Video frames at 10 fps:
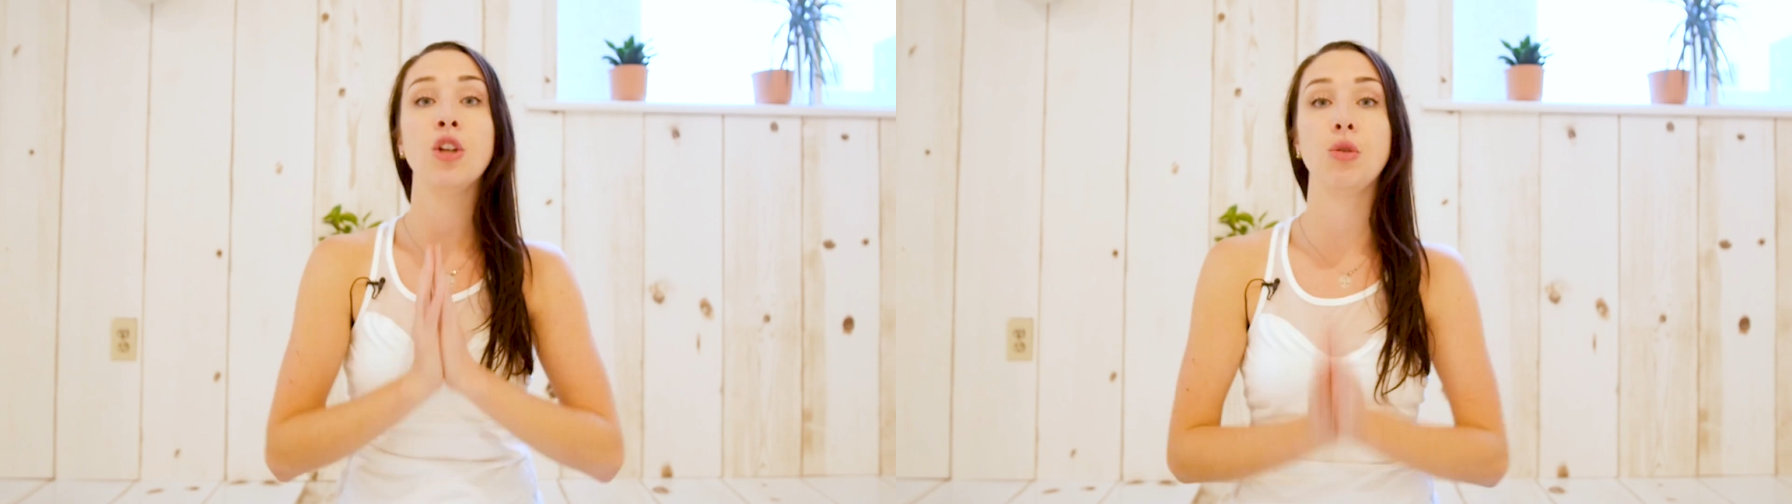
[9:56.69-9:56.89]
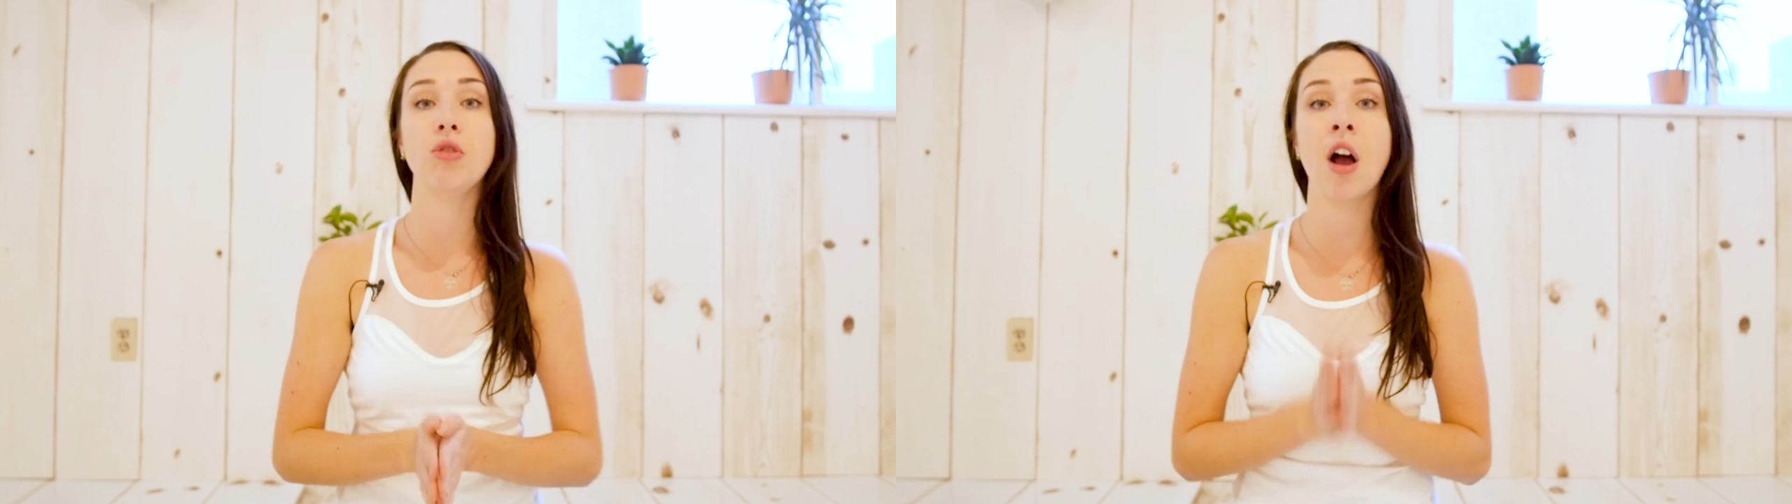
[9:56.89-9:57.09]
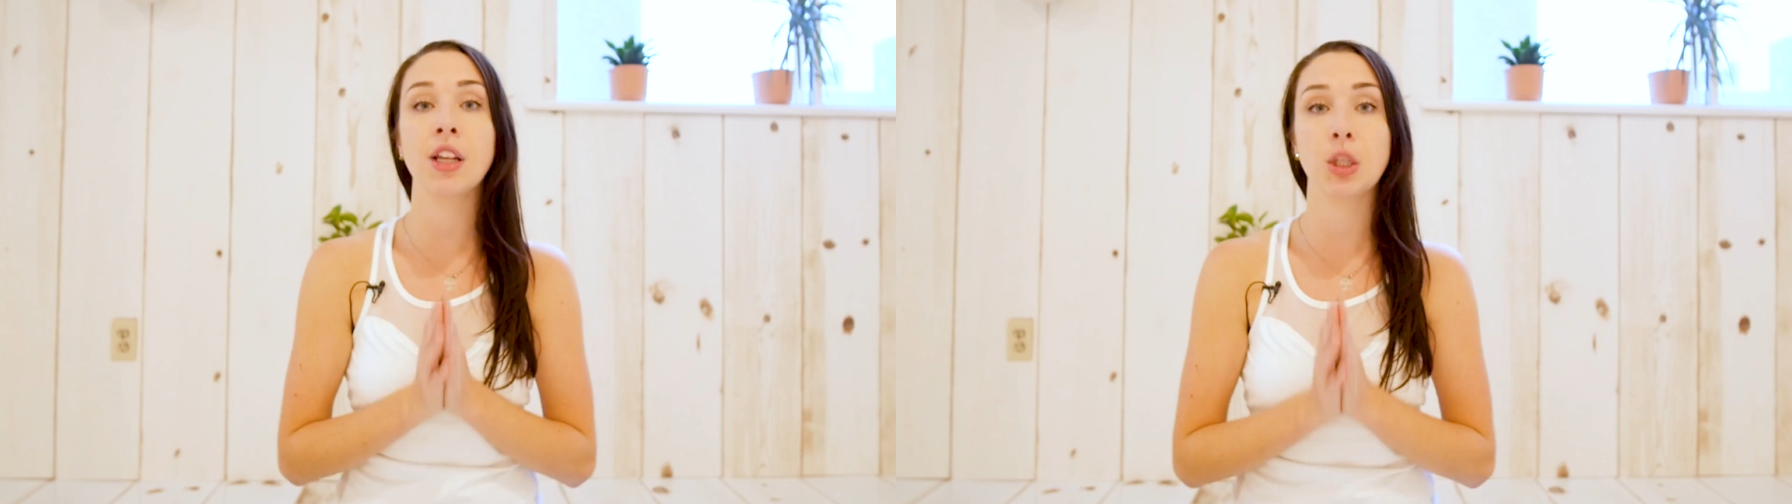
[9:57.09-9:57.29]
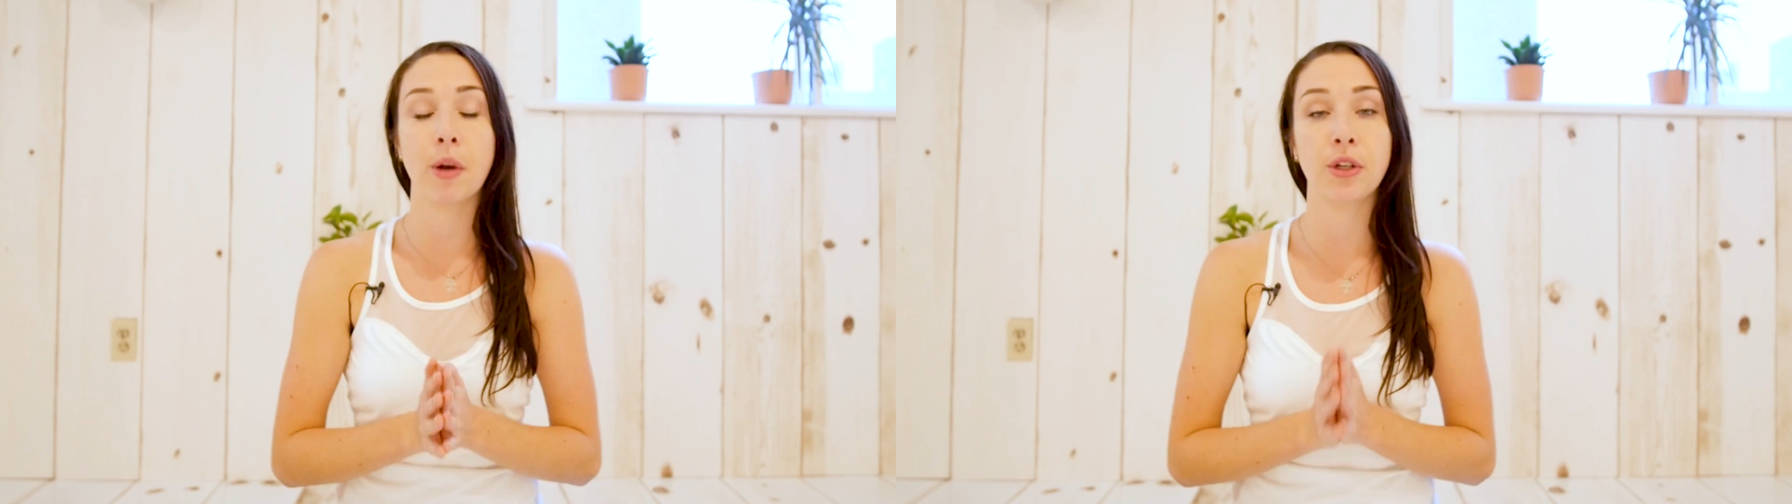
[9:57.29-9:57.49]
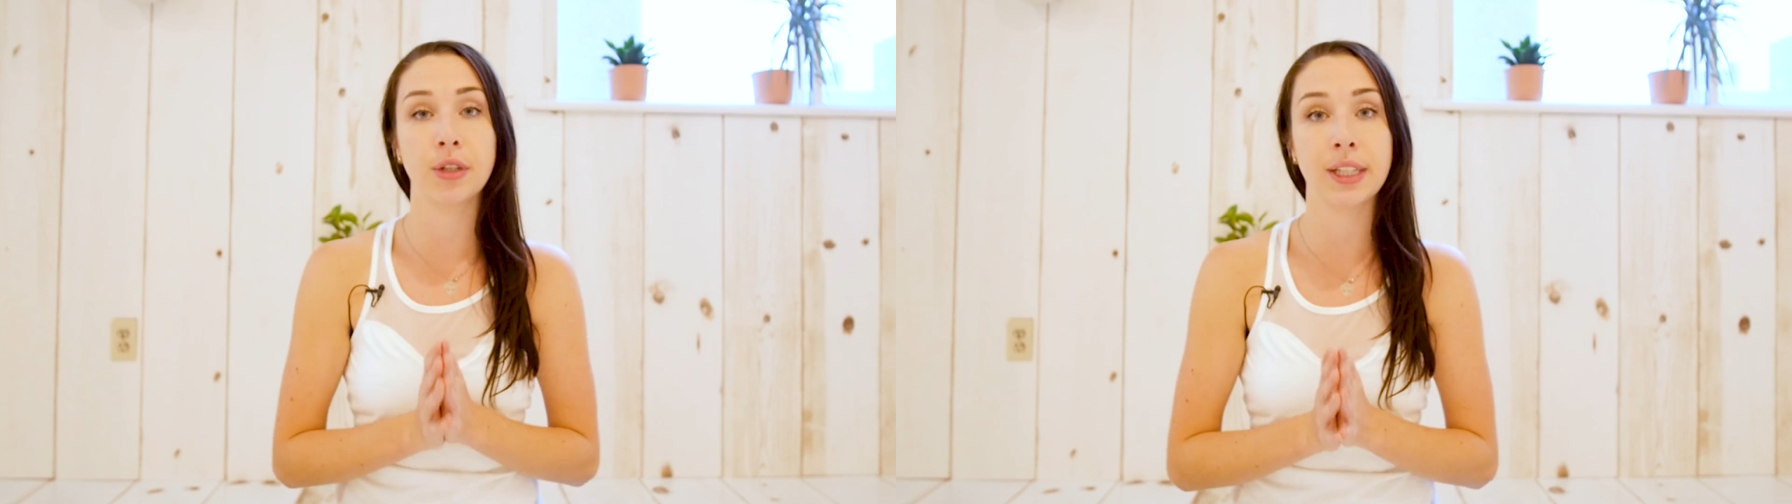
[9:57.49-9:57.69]
Do not
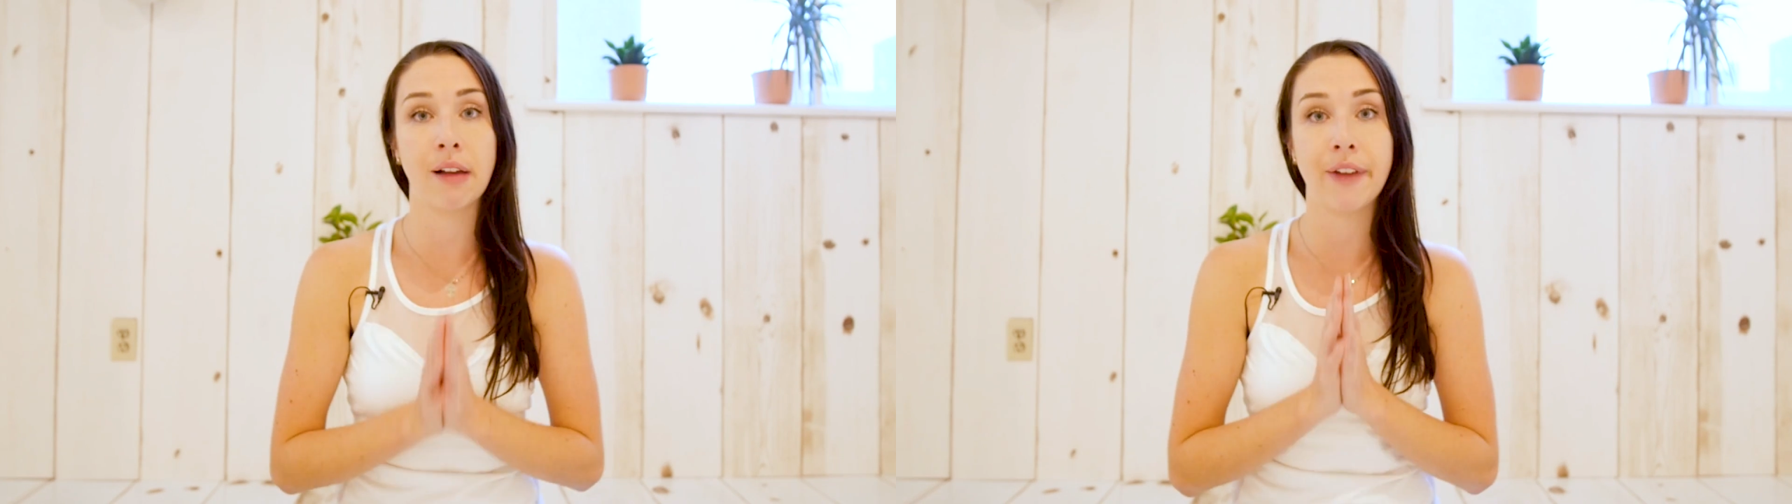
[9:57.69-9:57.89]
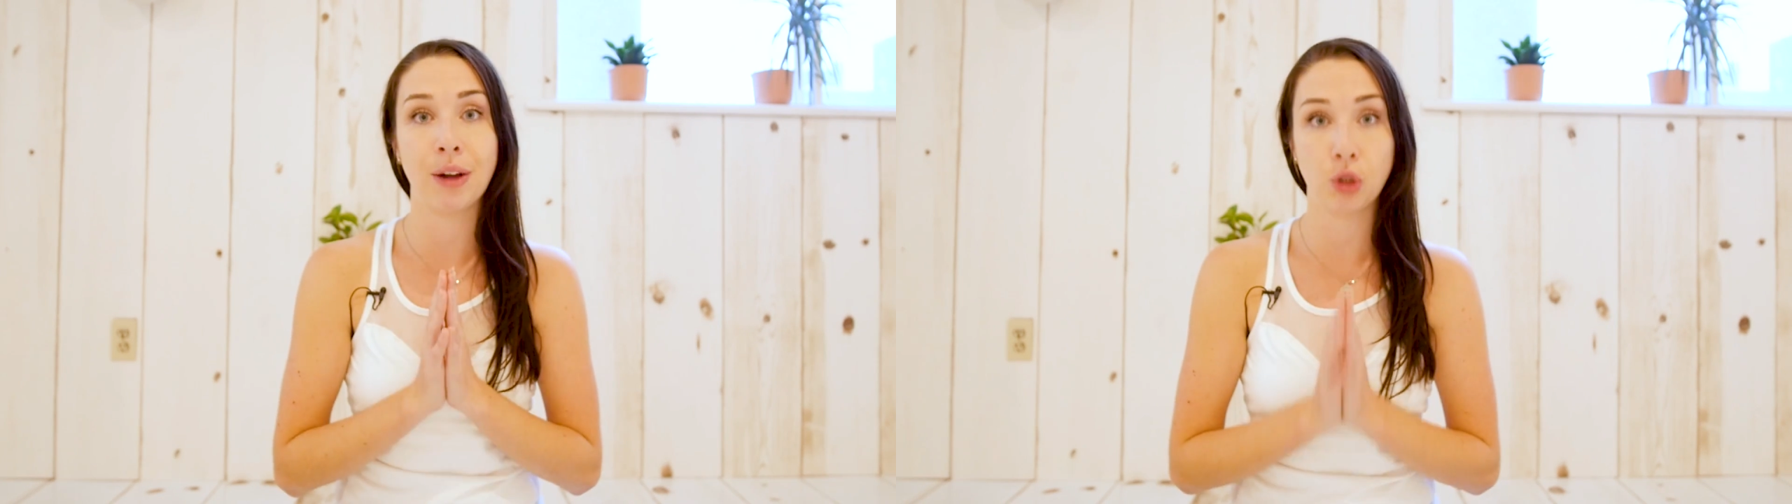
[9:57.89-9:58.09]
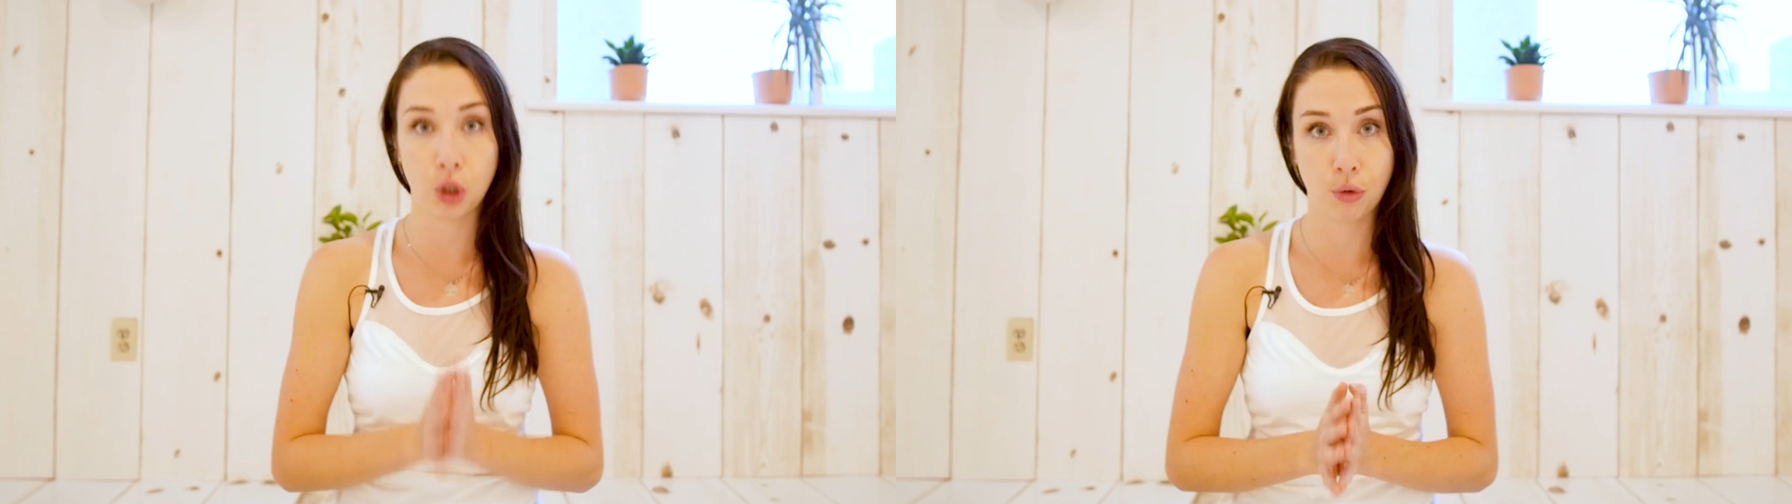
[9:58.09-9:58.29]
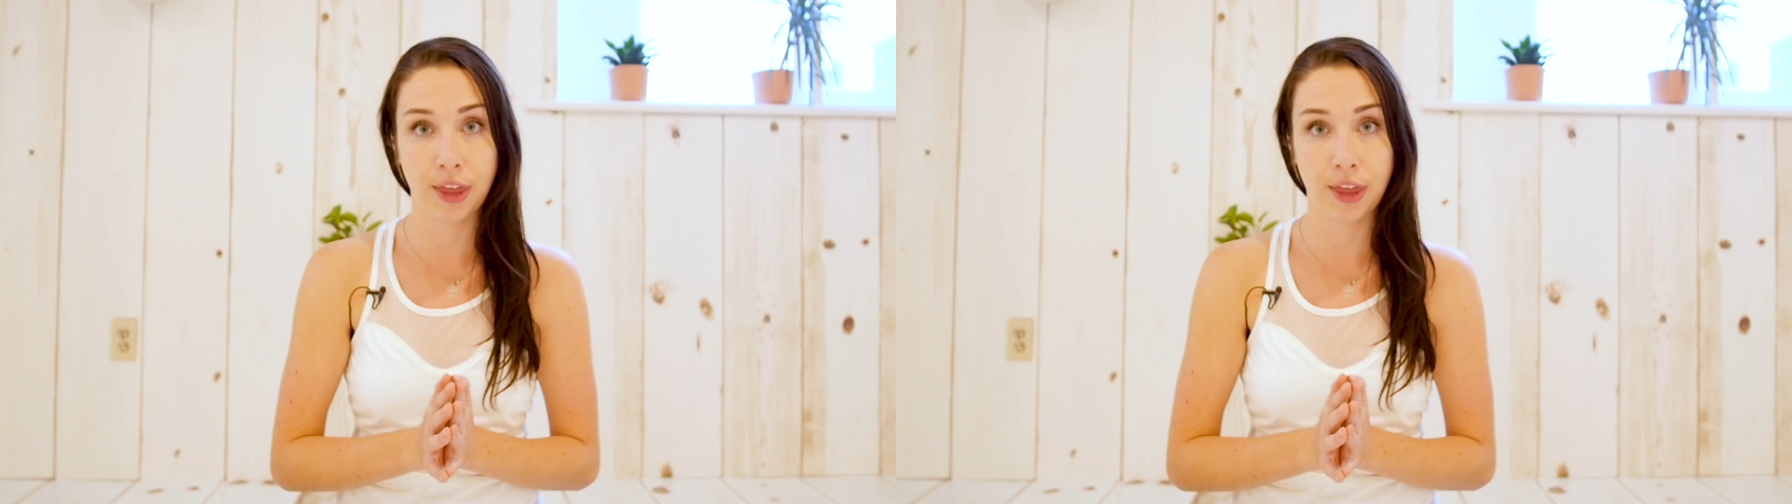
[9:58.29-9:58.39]
spread yourself out too